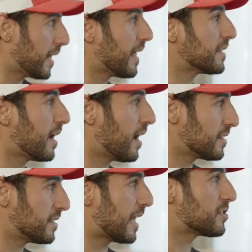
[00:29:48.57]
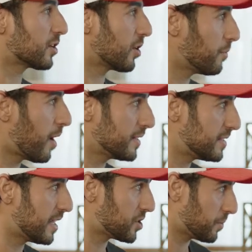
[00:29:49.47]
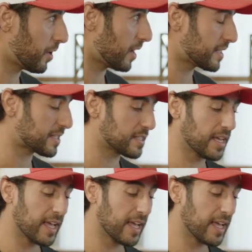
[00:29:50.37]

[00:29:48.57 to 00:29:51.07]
pay that to us, and that's the current monetization process.